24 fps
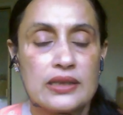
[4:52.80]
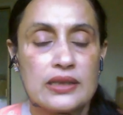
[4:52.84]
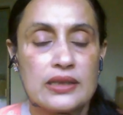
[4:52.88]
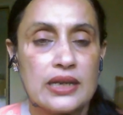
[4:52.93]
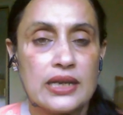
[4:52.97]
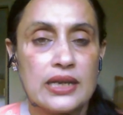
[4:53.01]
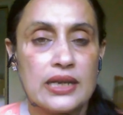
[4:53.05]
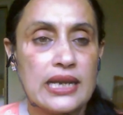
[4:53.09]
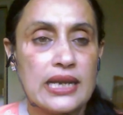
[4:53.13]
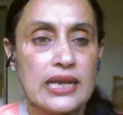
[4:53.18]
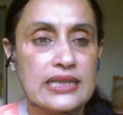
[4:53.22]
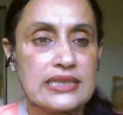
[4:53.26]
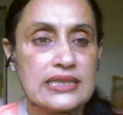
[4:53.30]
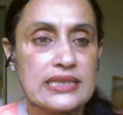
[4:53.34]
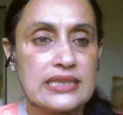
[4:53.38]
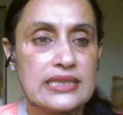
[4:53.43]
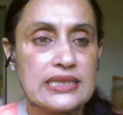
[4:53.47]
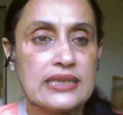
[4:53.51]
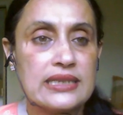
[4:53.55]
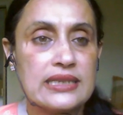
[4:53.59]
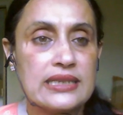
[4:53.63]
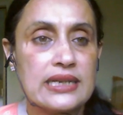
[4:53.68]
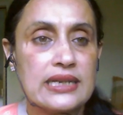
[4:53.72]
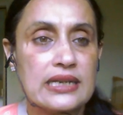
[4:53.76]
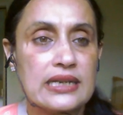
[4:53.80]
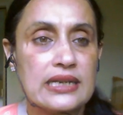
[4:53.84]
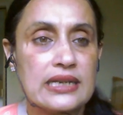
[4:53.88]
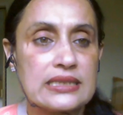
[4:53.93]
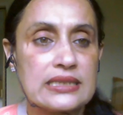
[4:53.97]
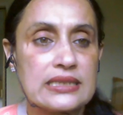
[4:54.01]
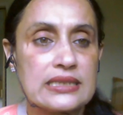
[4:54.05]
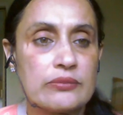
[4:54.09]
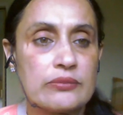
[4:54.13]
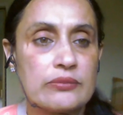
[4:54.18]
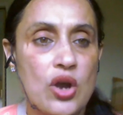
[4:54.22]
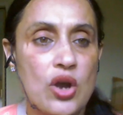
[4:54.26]
And I see there are
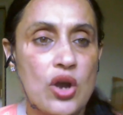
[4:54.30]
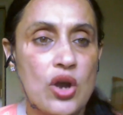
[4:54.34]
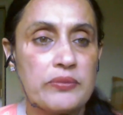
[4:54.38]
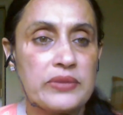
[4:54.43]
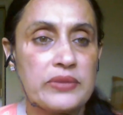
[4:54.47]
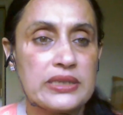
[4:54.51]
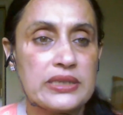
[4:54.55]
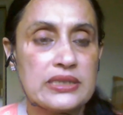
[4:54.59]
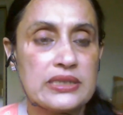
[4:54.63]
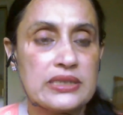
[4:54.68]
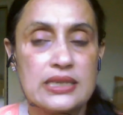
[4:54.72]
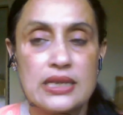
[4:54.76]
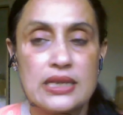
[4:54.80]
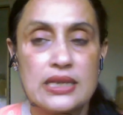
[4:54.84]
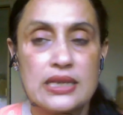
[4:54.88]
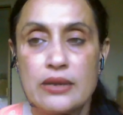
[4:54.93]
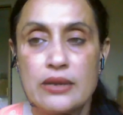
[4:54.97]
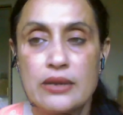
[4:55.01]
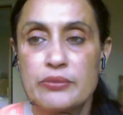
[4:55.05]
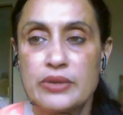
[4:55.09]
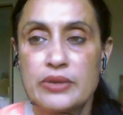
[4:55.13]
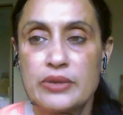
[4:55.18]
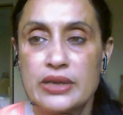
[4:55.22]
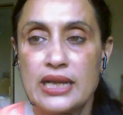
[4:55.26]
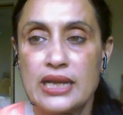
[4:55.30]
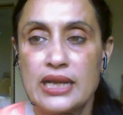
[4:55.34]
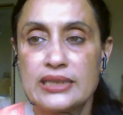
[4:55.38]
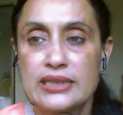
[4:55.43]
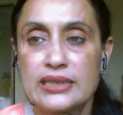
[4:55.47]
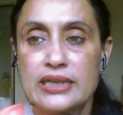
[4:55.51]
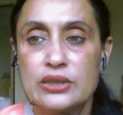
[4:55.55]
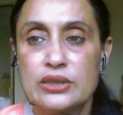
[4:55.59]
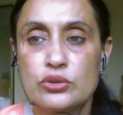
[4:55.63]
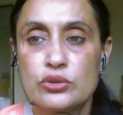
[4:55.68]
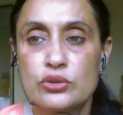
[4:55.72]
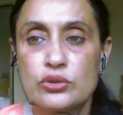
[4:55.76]
some comments, but I'll
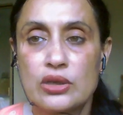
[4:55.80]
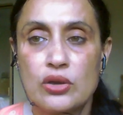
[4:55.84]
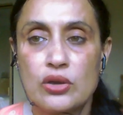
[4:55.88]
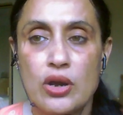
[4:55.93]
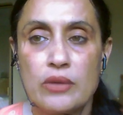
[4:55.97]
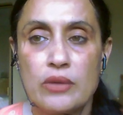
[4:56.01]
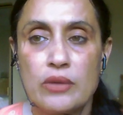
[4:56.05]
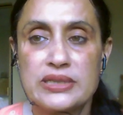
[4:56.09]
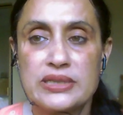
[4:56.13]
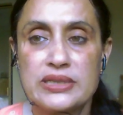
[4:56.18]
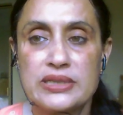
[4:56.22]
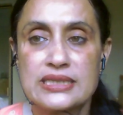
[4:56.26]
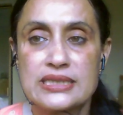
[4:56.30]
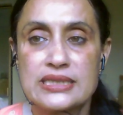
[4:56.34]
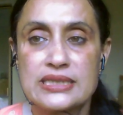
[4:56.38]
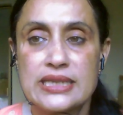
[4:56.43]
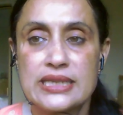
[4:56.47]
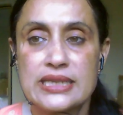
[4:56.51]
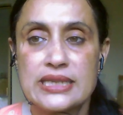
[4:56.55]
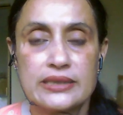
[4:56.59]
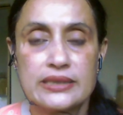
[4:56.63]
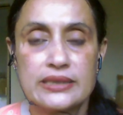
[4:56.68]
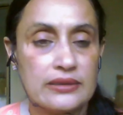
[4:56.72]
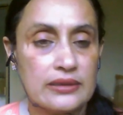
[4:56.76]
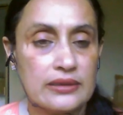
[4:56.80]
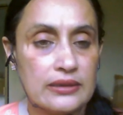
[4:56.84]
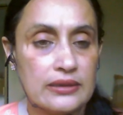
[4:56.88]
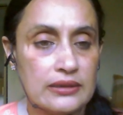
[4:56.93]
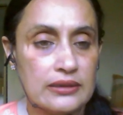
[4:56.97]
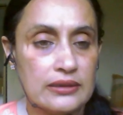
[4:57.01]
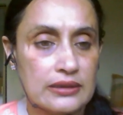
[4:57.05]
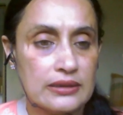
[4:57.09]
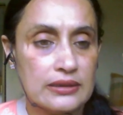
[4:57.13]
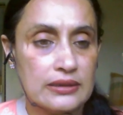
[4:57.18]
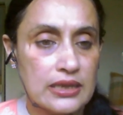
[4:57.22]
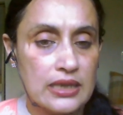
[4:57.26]
get to the comments later.
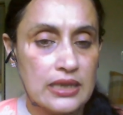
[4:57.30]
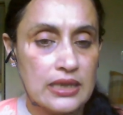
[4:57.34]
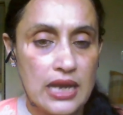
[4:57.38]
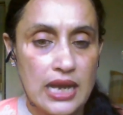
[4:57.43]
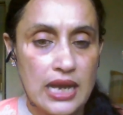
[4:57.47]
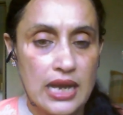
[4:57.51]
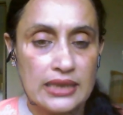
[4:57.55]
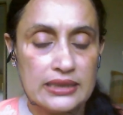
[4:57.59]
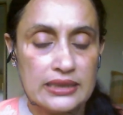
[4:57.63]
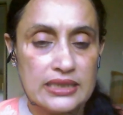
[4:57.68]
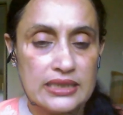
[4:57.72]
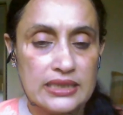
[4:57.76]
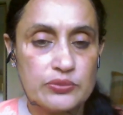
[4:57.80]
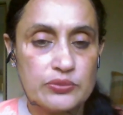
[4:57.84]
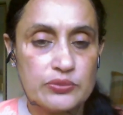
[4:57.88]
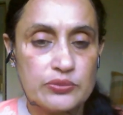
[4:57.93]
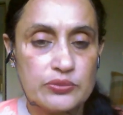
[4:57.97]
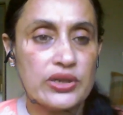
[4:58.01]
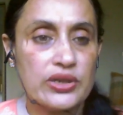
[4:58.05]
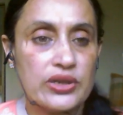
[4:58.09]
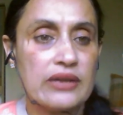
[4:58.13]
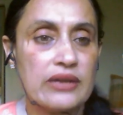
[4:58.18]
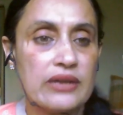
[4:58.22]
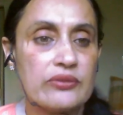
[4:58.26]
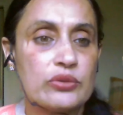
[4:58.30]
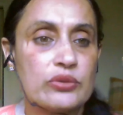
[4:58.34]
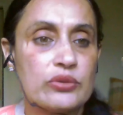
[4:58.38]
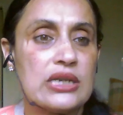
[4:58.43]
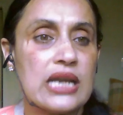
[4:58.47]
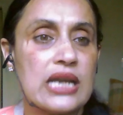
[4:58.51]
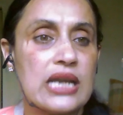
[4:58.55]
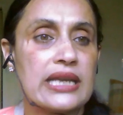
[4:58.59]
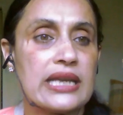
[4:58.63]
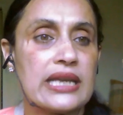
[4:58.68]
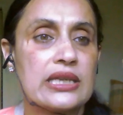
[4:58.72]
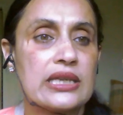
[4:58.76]
At this point, I would
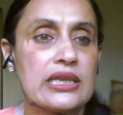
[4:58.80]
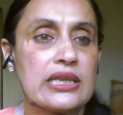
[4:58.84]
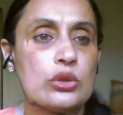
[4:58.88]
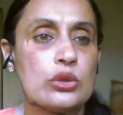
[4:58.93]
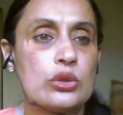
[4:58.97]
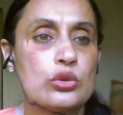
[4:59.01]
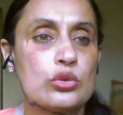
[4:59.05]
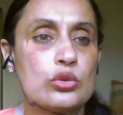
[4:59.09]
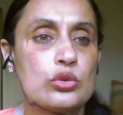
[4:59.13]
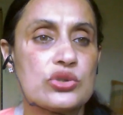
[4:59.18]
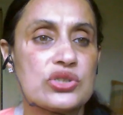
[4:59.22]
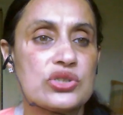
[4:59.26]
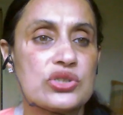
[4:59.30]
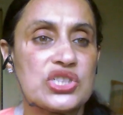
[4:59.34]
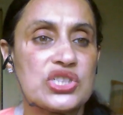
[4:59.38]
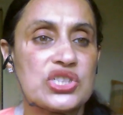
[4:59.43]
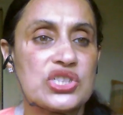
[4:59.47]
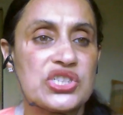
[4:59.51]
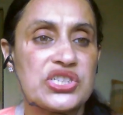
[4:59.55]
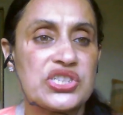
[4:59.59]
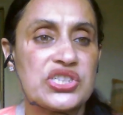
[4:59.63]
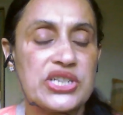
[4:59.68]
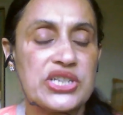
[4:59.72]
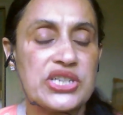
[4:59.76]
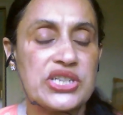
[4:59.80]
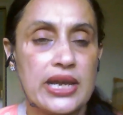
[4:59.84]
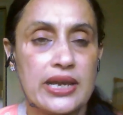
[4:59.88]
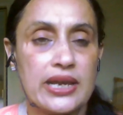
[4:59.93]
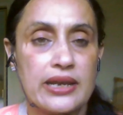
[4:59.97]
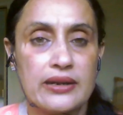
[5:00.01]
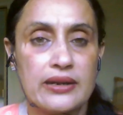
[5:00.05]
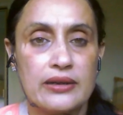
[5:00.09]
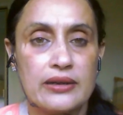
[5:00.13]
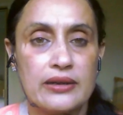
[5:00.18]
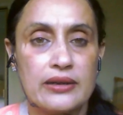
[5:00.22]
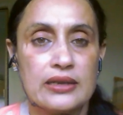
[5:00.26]
like you to
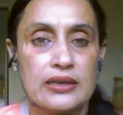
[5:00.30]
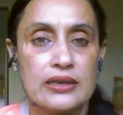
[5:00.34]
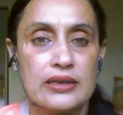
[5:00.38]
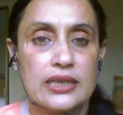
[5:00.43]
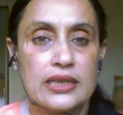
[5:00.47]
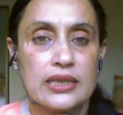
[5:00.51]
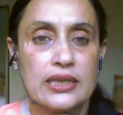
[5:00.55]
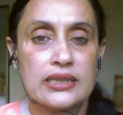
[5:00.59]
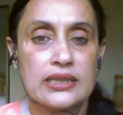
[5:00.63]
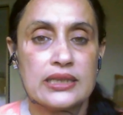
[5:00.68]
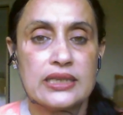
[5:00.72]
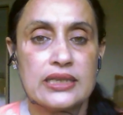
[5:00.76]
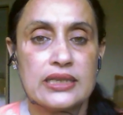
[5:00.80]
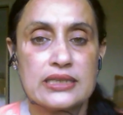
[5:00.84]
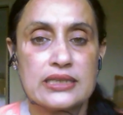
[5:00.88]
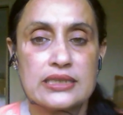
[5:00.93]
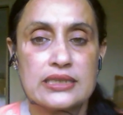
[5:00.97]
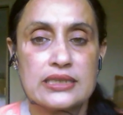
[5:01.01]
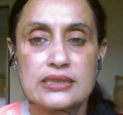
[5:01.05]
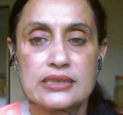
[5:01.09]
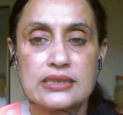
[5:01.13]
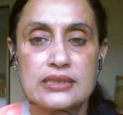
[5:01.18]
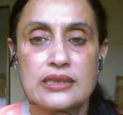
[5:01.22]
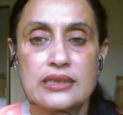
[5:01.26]
share this